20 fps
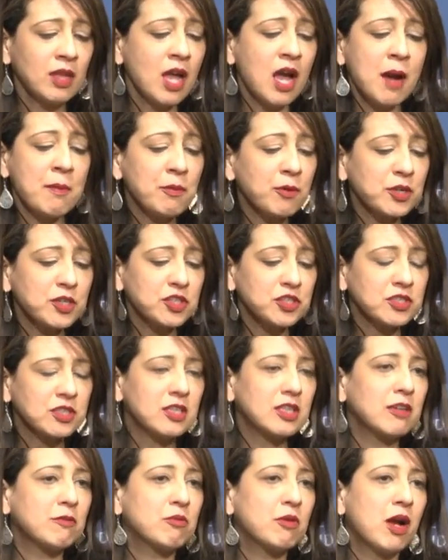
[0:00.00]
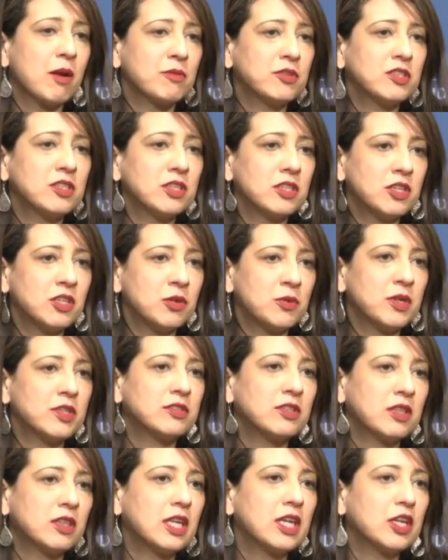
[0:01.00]
operations that they promised the
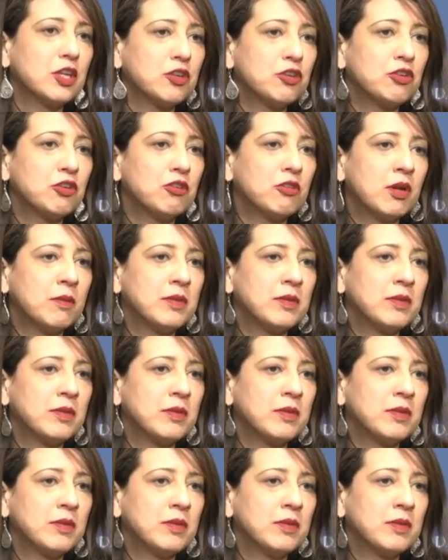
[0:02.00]
U.S. that they could do.